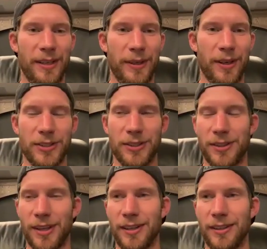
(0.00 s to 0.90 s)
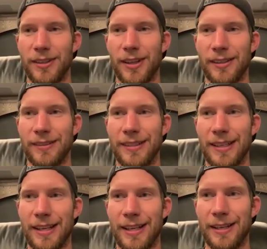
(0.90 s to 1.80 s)
we also thought thought
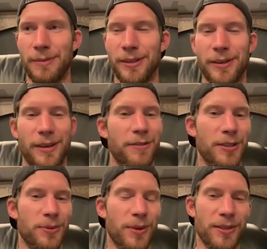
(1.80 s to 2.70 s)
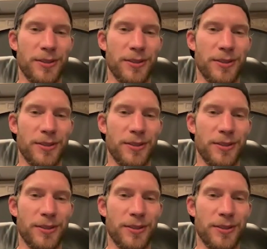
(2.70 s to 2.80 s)
uh, it'd be a great fit as well.